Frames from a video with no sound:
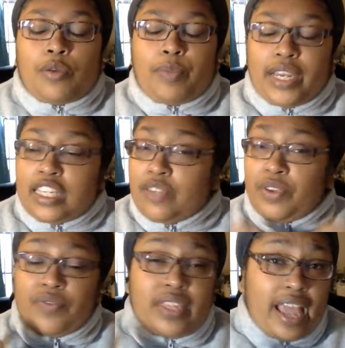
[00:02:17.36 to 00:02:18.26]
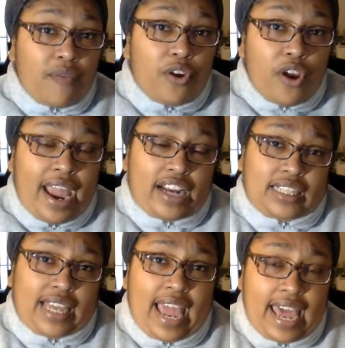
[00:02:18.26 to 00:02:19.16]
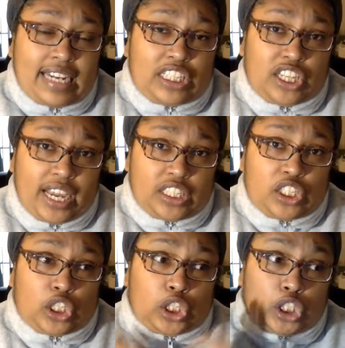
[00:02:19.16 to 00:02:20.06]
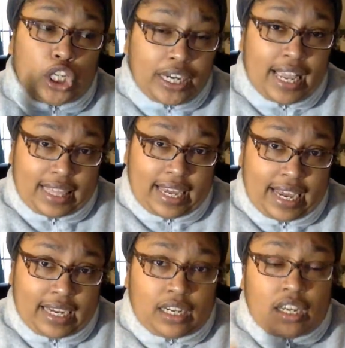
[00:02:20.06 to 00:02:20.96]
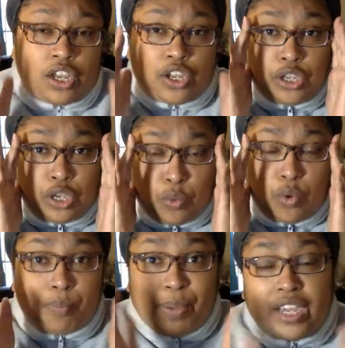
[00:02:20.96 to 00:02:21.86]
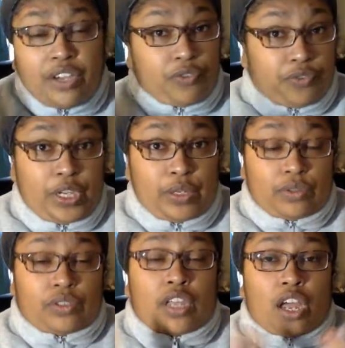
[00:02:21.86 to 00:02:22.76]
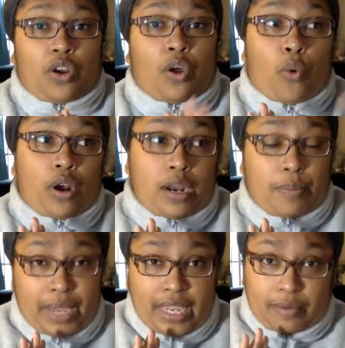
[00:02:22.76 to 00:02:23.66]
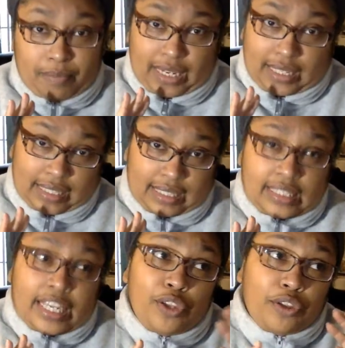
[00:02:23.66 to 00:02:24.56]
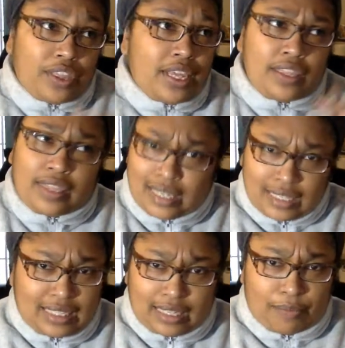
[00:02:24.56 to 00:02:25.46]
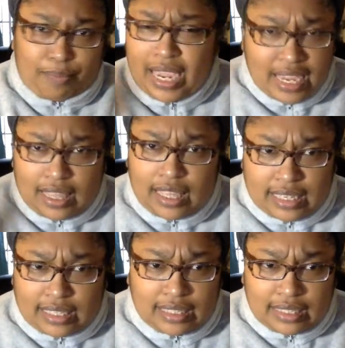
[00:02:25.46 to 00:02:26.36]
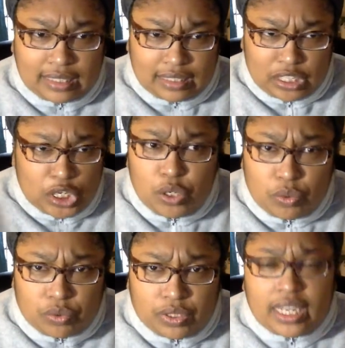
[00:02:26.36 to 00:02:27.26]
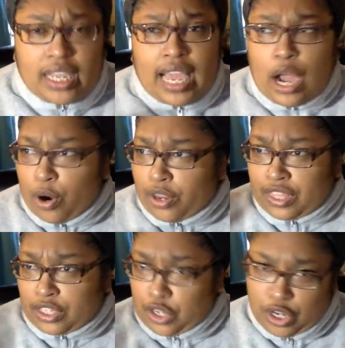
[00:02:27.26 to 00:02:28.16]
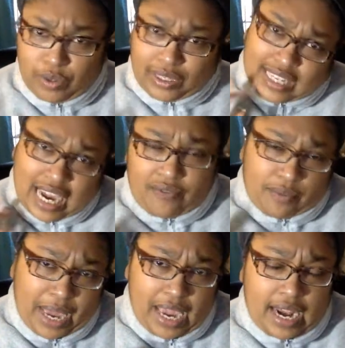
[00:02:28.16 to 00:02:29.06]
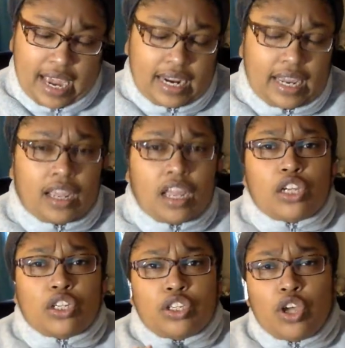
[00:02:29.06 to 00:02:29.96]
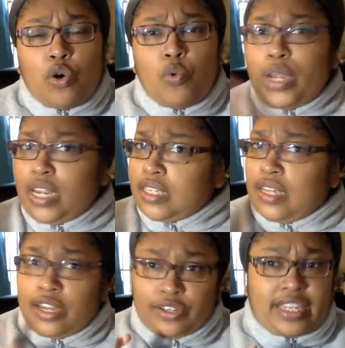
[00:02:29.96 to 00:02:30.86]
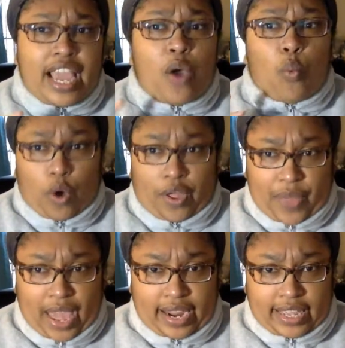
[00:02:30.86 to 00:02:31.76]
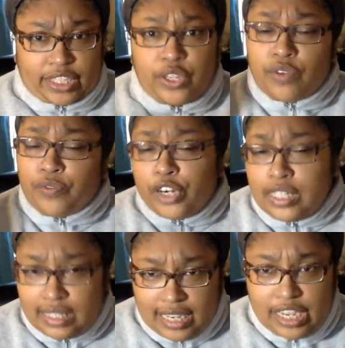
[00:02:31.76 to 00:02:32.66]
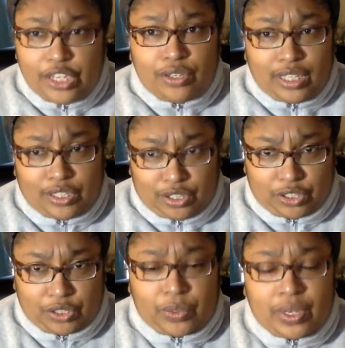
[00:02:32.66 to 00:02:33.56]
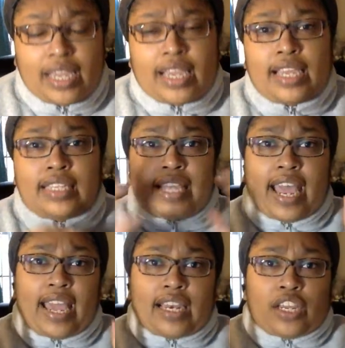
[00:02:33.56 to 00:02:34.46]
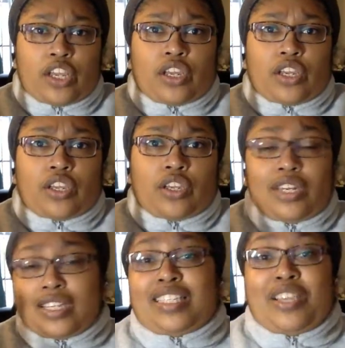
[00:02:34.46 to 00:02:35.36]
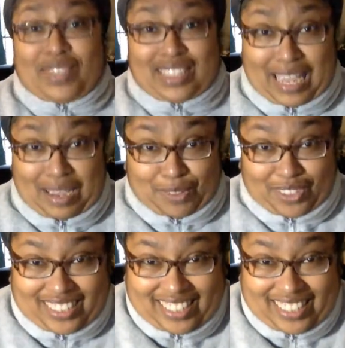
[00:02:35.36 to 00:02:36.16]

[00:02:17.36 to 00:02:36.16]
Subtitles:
Because if you've never actually had a chance to look at that, you will be confused on what an opinion piece is, and you'll think this opinion is news, or this news is kind of opinionated. So we need to understand what that is. So the first thing you need to do is that you need to see if it's labeled.